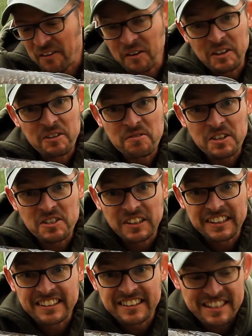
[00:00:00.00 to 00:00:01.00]
I'm only
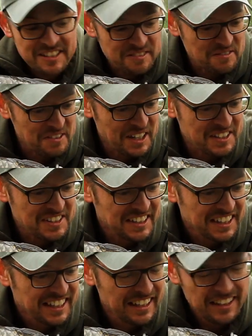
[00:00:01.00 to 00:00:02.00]
fishing the decent fish.
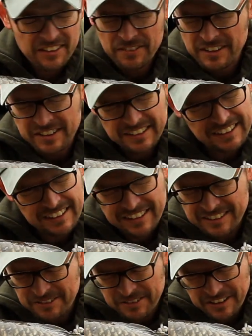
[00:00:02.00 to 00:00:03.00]

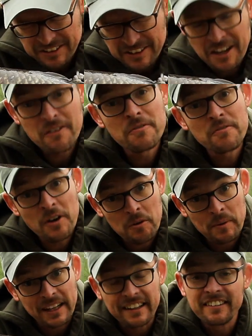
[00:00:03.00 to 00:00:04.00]

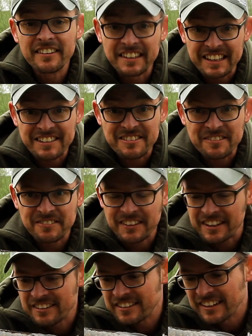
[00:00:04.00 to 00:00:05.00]
Filming the decent
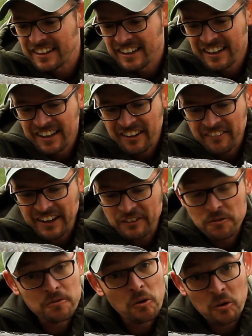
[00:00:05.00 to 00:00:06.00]
fish. I've
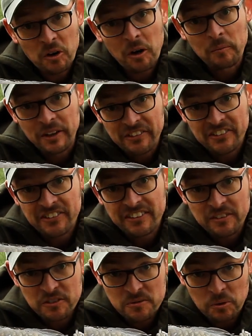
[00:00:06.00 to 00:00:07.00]
had 4 commons,
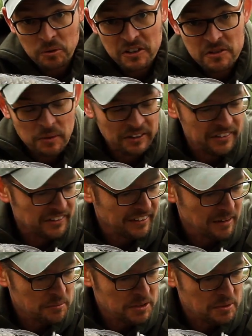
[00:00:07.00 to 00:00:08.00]
smallish ones,
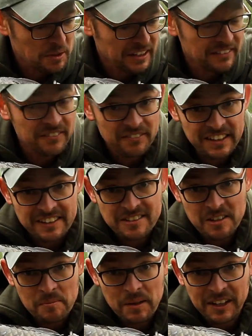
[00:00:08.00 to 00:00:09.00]
in between these
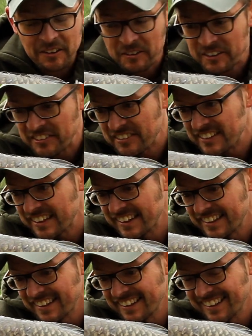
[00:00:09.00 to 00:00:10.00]
2 bigger ones.
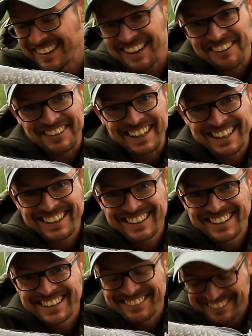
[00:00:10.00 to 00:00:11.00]
Love it.
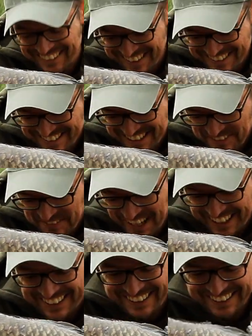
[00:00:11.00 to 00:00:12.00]
Right, let's get them
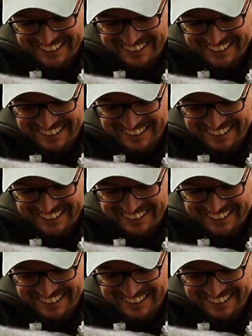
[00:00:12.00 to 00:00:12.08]
back.